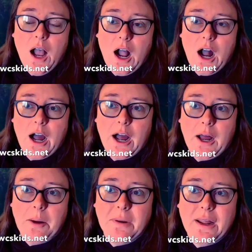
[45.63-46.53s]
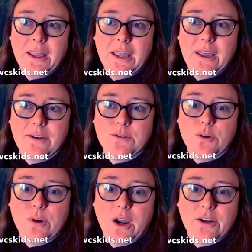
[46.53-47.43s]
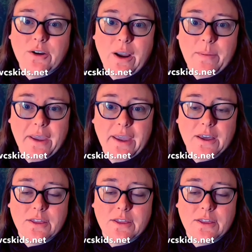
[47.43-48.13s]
Um, if you are grabbing